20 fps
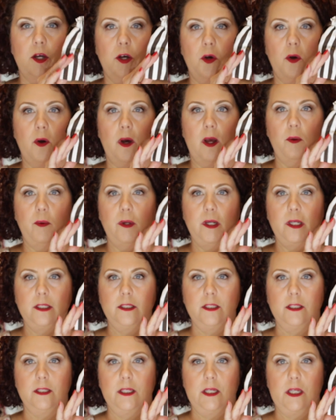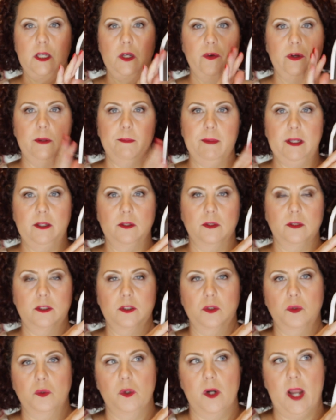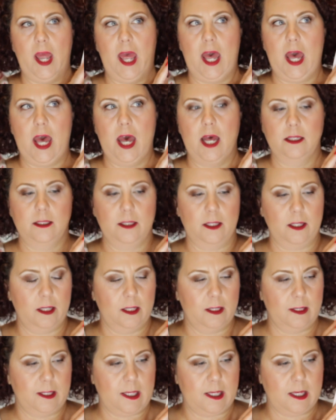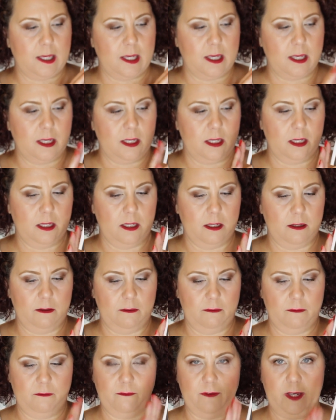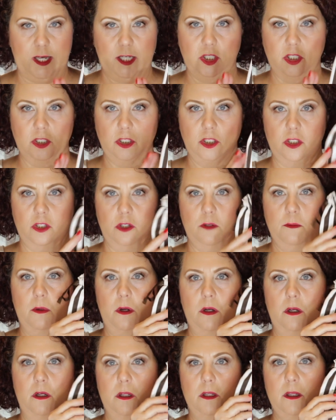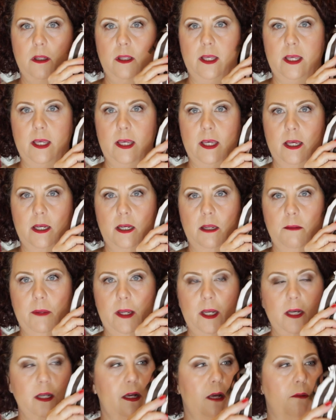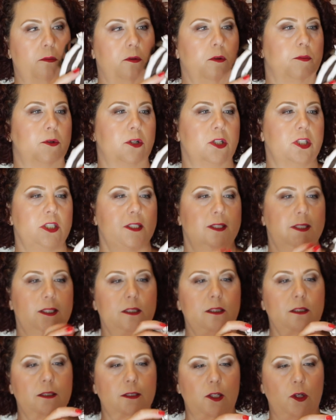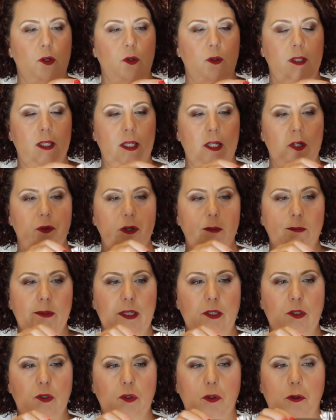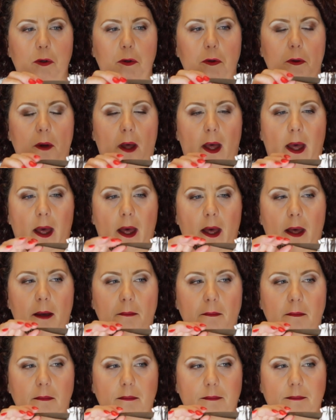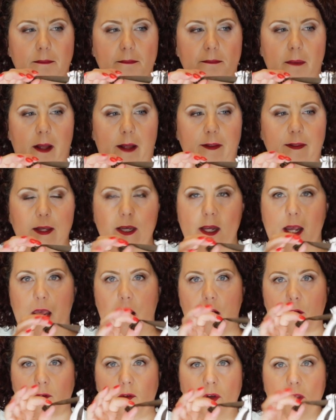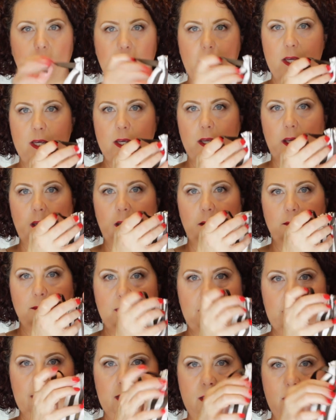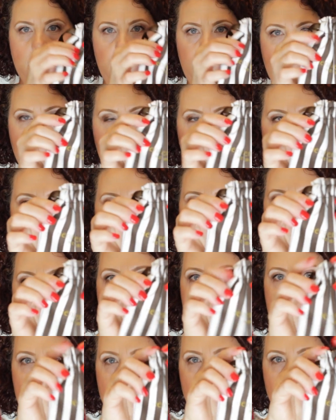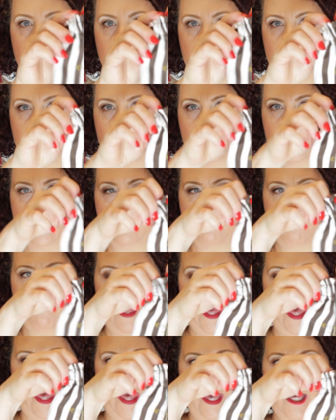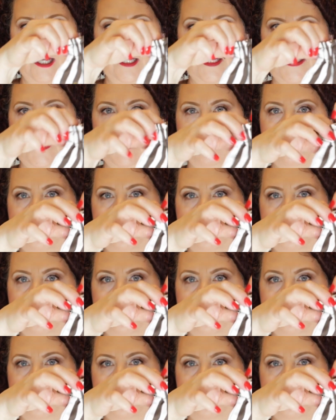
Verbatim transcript: I went into the Henri Bendel store at the fashion show mall and I made a couple purchases. So the Henri Bendel, um, I think everything comes in these cute little drawstring bags